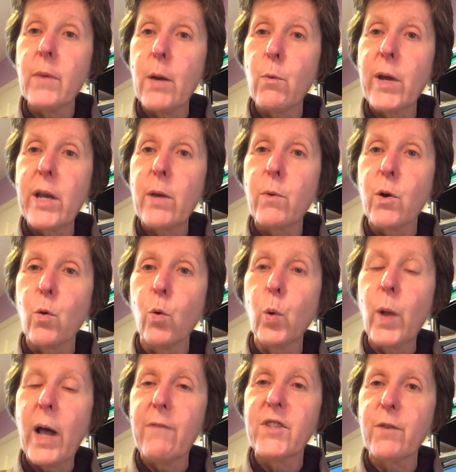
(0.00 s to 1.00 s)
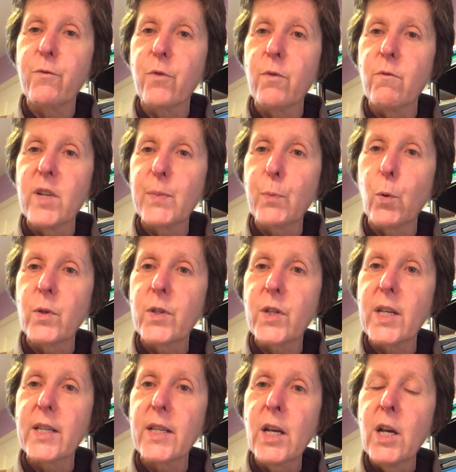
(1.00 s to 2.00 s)
We all have different
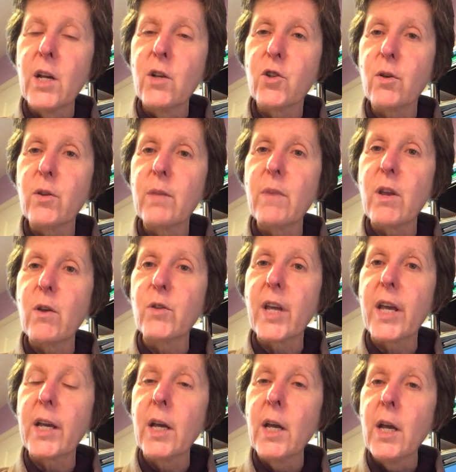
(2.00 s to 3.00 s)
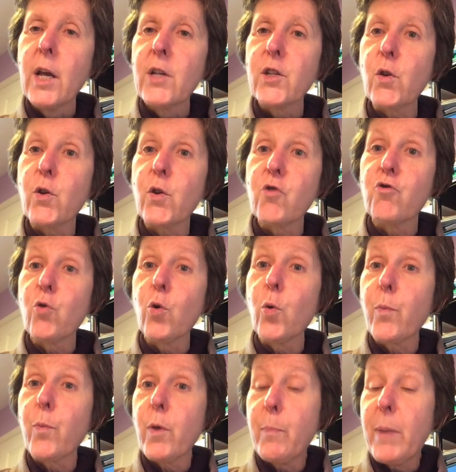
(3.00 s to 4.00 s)
responses to the music. So you can
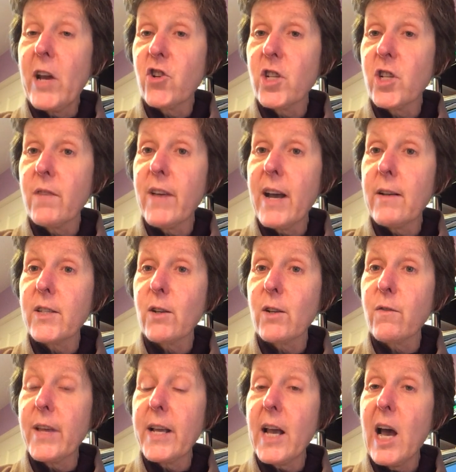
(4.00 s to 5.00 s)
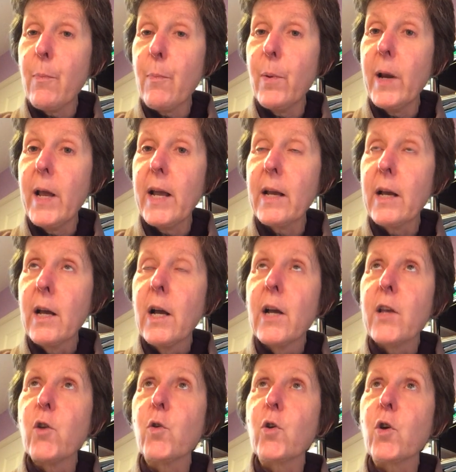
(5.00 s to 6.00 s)
draw the pictures of that sort of thing happening.
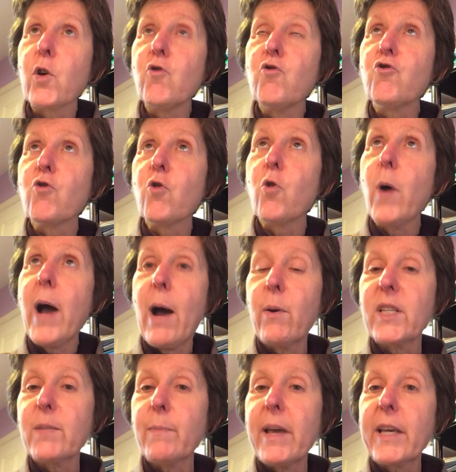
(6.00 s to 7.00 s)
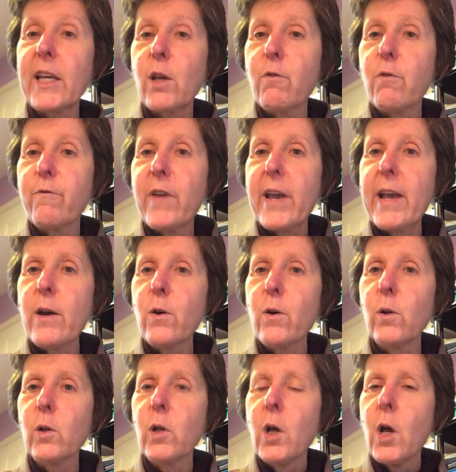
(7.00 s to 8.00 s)
You can draw how it's making you
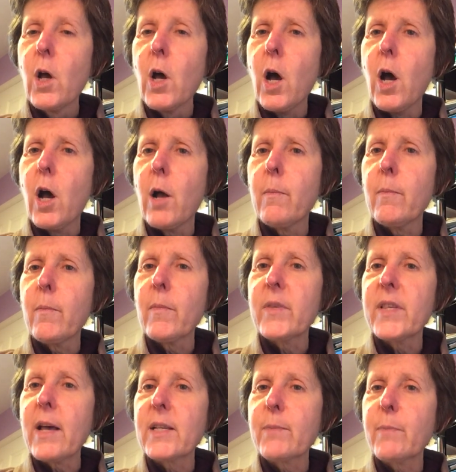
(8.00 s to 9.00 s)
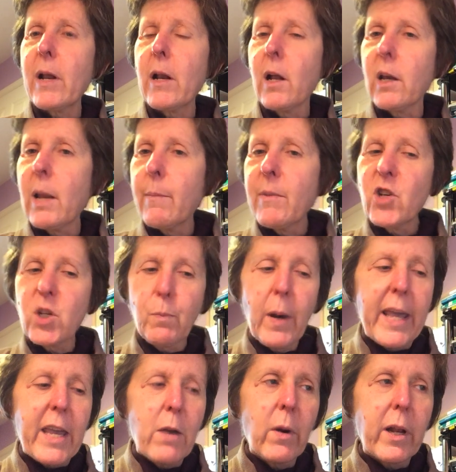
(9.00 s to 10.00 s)
feel. There's a bit, let me just
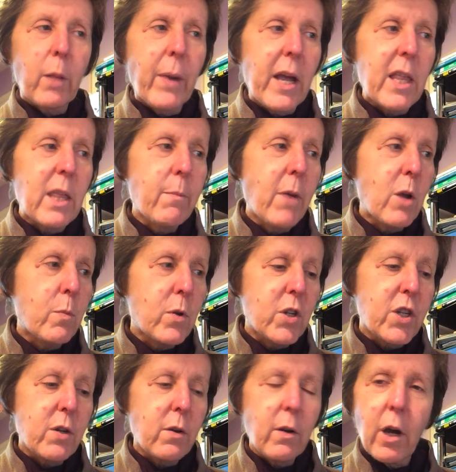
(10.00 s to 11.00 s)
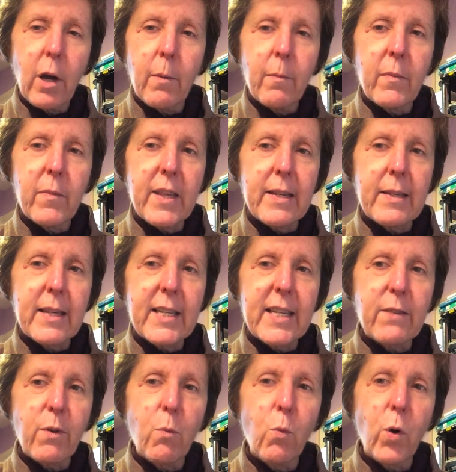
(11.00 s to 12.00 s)
play you a little bit at the moment. This
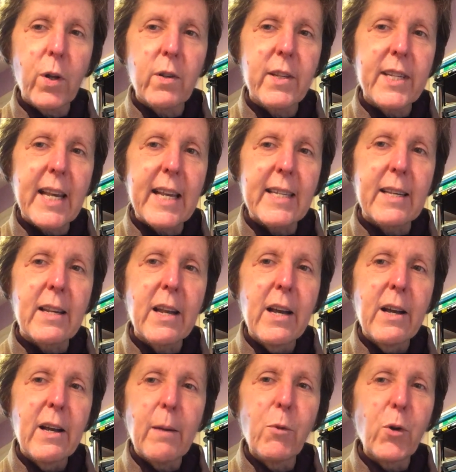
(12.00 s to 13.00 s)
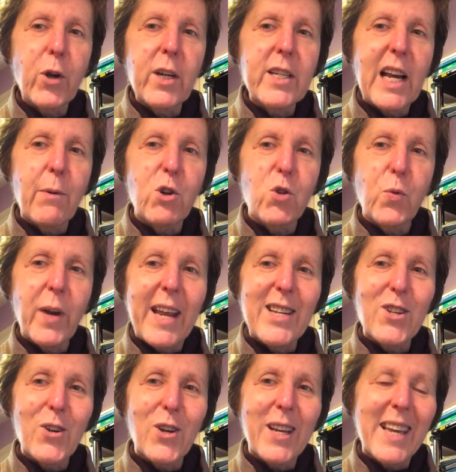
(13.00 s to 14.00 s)
is from one season. I'm not going to tell you which one it
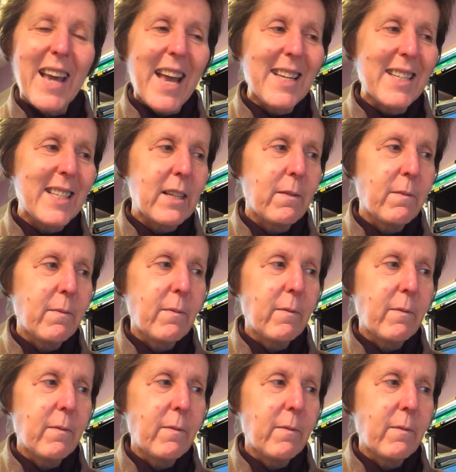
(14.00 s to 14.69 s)
is. You can guess.